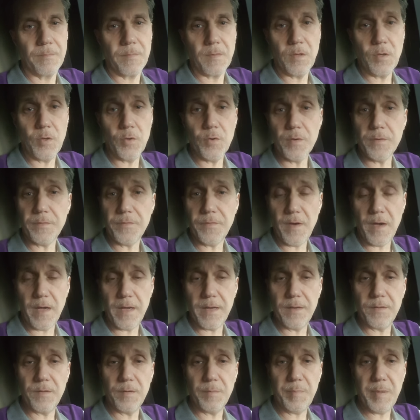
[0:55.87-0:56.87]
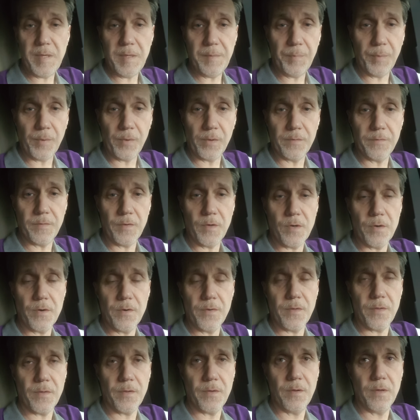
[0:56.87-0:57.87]
unifying the people of
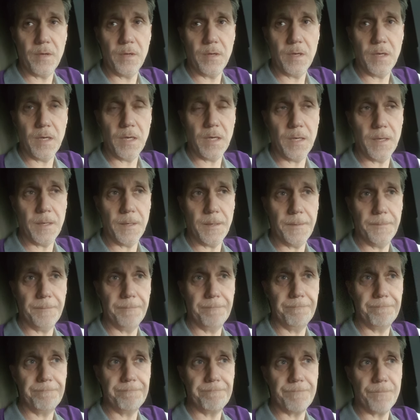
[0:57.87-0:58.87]
Earth. Um,